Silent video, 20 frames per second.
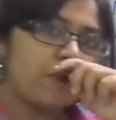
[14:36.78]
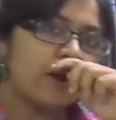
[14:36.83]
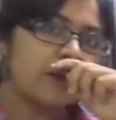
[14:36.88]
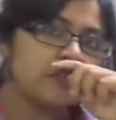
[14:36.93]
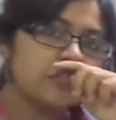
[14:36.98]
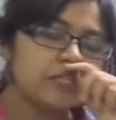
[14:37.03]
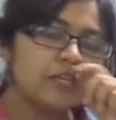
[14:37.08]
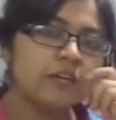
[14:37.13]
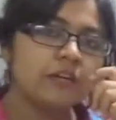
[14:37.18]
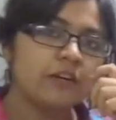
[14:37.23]

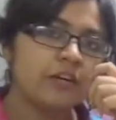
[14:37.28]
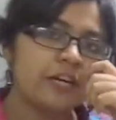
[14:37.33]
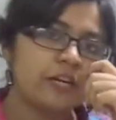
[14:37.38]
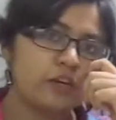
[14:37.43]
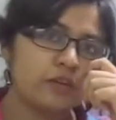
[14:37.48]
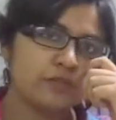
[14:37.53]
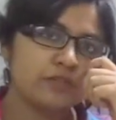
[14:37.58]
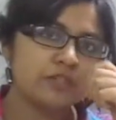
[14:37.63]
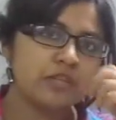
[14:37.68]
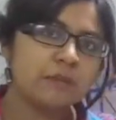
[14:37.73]
marginal
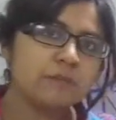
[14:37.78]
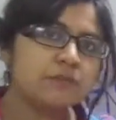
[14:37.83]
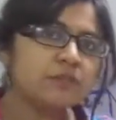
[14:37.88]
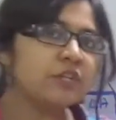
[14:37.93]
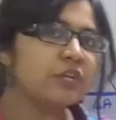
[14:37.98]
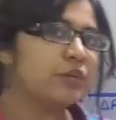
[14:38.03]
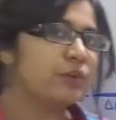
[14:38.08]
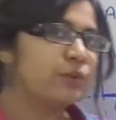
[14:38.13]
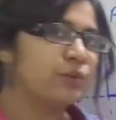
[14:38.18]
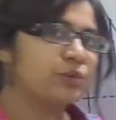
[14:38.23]
rate of
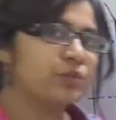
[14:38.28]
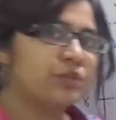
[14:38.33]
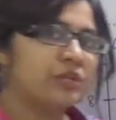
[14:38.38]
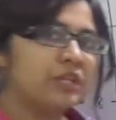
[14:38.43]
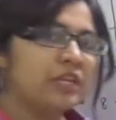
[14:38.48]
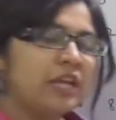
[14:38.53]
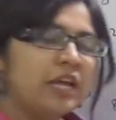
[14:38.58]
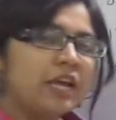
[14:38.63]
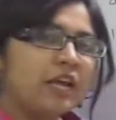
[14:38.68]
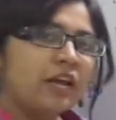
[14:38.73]

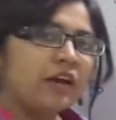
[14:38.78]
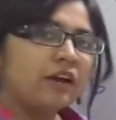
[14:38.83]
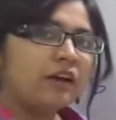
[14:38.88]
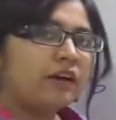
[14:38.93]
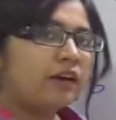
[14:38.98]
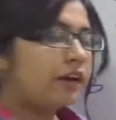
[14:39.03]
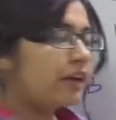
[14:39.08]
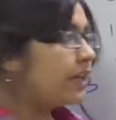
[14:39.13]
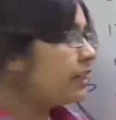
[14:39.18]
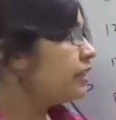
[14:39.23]
substitution
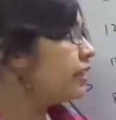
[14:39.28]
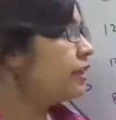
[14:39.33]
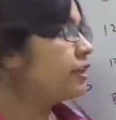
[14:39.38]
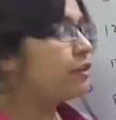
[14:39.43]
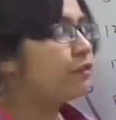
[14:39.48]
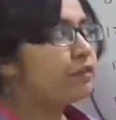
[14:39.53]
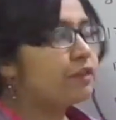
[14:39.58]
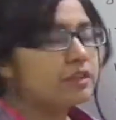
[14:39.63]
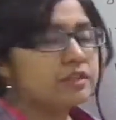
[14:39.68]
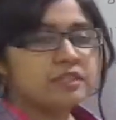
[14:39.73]
in the
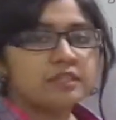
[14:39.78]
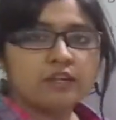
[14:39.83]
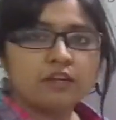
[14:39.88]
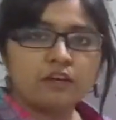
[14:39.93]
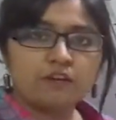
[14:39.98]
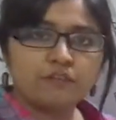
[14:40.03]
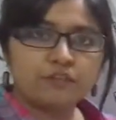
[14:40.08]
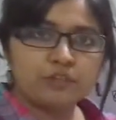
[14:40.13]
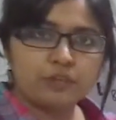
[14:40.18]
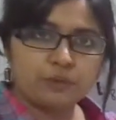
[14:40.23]
indifference
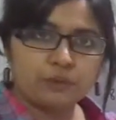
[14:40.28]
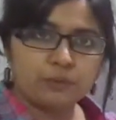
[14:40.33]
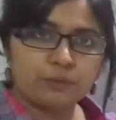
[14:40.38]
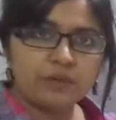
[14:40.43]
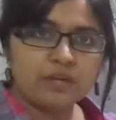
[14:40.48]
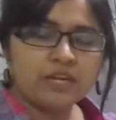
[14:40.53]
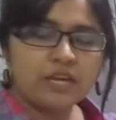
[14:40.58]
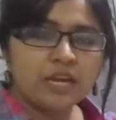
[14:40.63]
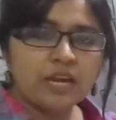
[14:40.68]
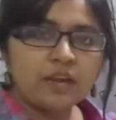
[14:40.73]
curve
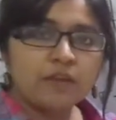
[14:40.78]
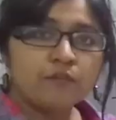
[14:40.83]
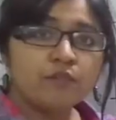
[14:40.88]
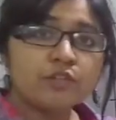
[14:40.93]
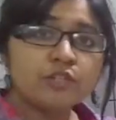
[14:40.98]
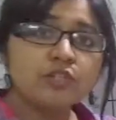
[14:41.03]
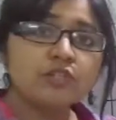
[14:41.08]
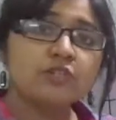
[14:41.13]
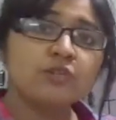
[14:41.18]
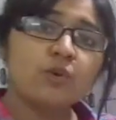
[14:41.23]
theory,
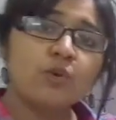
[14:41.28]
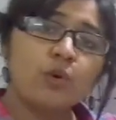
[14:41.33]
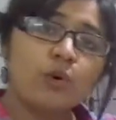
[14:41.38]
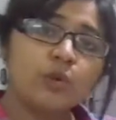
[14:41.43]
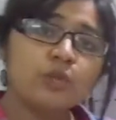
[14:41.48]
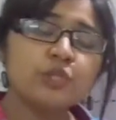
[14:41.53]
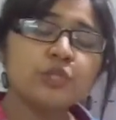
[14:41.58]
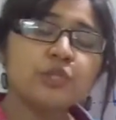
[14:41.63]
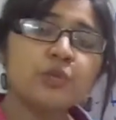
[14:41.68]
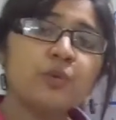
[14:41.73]
which is
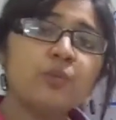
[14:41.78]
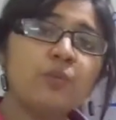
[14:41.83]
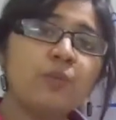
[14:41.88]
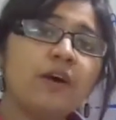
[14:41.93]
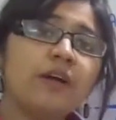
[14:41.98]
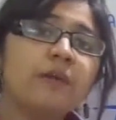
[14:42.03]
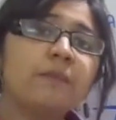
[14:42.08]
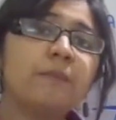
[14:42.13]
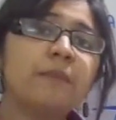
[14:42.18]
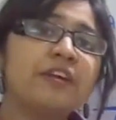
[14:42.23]
also
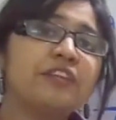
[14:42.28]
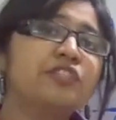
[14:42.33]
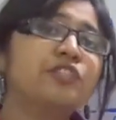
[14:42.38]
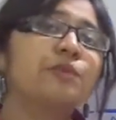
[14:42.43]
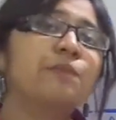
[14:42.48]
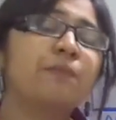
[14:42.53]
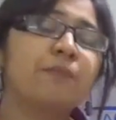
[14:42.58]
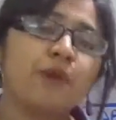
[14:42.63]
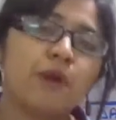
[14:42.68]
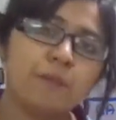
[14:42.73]
one
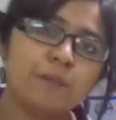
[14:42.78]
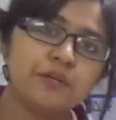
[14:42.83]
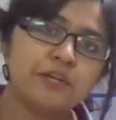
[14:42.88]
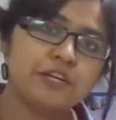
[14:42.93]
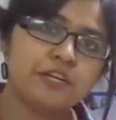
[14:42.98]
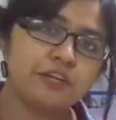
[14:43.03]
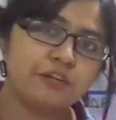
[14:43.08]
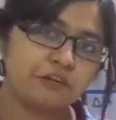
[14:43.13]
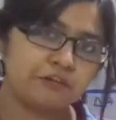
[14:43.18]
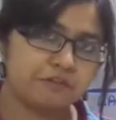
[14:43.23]
major
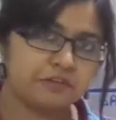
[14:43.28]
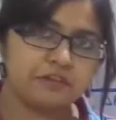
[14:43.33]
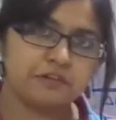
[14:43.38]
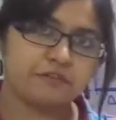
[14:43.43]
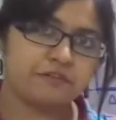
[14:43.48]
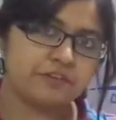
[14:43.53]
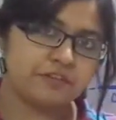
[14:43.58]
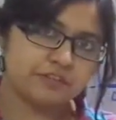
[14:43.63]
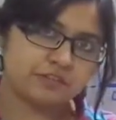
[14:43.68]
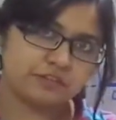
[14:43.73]
property of
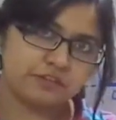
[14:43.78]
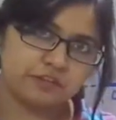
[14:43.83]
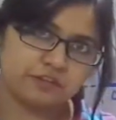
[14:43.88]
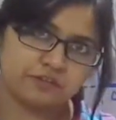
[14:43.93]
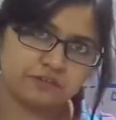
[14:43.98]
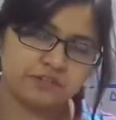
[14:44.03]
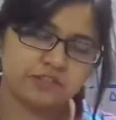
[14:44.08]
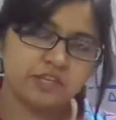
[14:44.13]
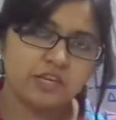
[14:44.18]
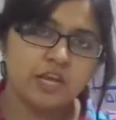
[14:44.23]
indifference
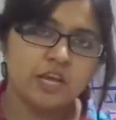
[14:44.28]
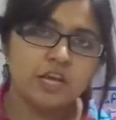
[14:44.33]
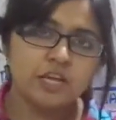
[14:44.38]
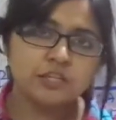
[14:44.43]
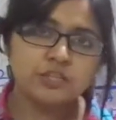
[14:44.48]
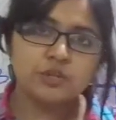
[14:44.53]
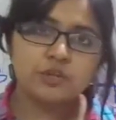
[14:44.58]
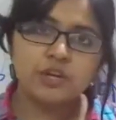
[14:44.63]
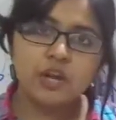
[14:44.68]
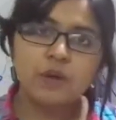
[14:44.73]
curves.
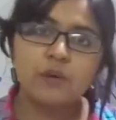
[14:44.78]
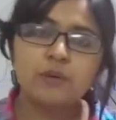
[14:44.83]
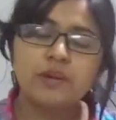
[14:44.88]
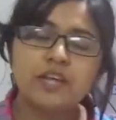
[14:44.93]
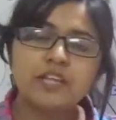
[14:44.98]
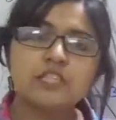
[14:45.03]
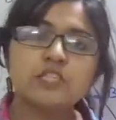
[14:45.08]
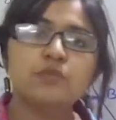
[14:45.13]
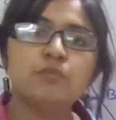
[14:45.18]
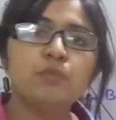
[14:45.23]
So now
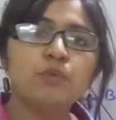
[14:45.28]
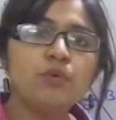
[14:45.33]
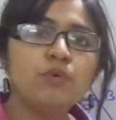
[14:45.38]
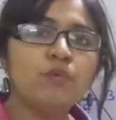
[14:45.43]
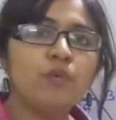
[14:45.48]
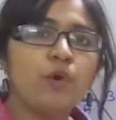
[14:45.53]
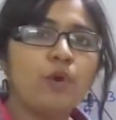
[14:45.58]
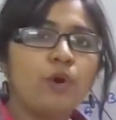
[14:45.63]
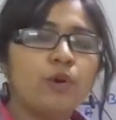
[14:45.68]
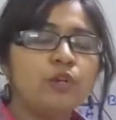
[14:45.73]
let's
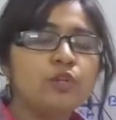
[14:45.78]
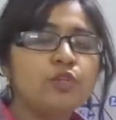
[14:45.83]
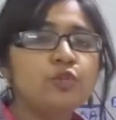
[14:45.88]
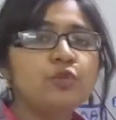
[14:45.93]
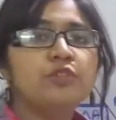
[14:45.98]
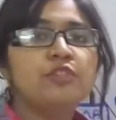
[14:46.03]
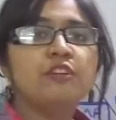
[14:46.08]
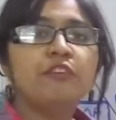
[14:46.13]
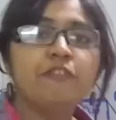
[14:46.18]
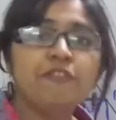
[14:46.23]
move on
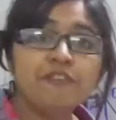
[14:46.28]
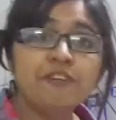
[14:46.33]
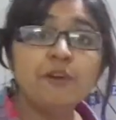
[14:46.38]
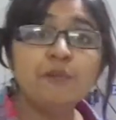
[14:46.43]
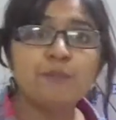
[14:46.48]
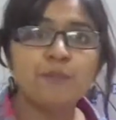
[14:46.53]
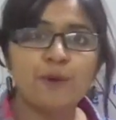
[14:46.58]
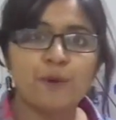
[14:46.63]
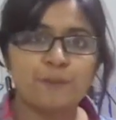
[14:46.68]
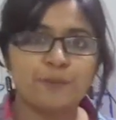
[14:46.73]
to
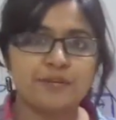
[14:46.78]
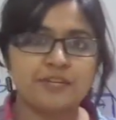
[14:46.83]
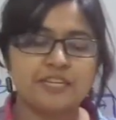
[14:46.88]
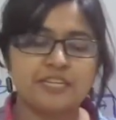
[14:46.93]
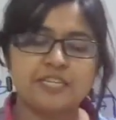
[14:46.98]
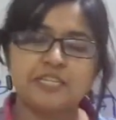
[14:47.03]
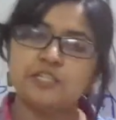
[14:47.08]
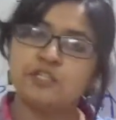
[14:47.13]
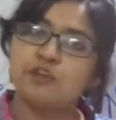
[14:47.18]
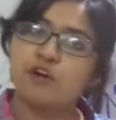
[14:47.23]
different
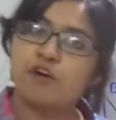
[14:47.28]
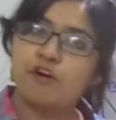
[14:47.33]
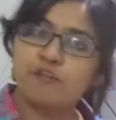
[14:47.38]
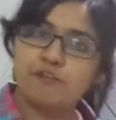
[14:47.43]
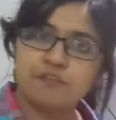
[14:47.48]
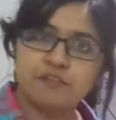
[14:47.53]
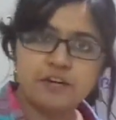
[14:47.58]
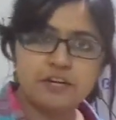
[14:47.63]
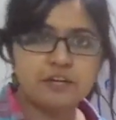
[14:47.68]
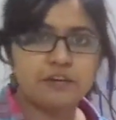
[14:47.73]
properties
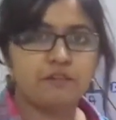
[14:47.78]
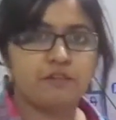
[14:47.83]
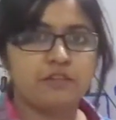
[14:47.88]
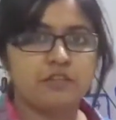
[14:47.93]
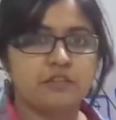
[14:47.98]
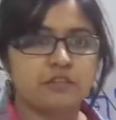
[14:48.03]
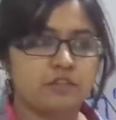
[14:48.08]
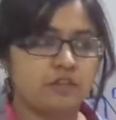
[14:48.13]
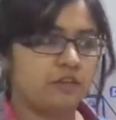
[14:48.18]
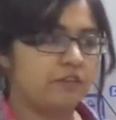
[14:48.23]
of
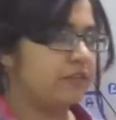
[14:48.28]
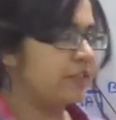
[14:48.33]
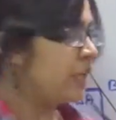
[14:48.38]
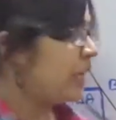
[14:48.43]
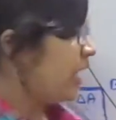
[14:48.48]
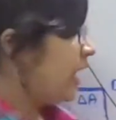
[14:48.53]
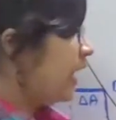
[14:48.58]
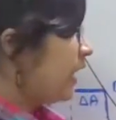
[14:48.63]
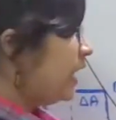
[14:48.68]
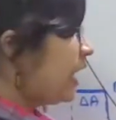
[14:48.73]
indifference curves.
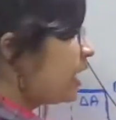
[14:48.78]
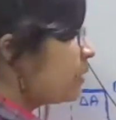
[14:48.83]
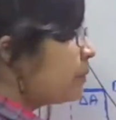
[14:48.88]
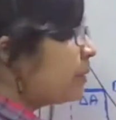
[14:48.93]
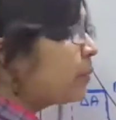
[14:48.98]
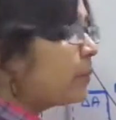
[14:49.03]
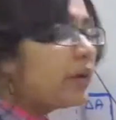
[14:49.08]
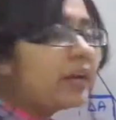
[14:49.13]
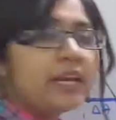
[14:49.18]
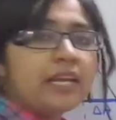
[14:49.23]
Let
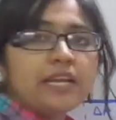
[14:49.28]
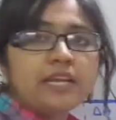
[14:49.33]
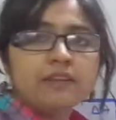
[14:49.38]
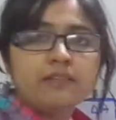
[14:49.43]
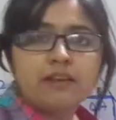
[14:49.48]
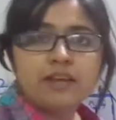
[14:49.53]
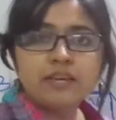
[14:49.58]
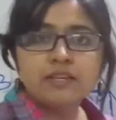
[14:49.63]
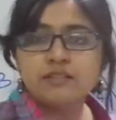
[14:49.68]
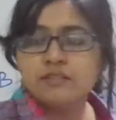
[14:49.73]
me quickly
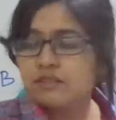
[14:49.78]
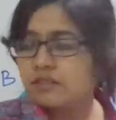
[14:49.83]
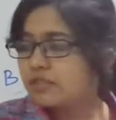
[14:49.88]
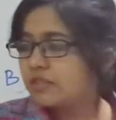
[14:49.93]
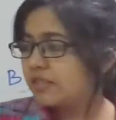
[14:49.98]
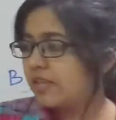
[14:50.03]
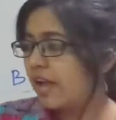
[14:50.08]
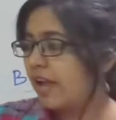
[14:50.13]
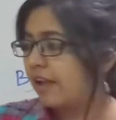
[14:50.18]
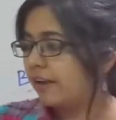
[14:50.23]
erase this
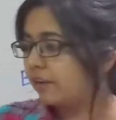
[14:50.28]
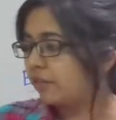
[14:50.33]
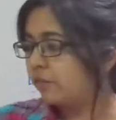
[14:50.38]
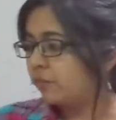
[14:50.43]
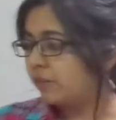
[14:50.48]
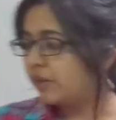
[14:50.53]
and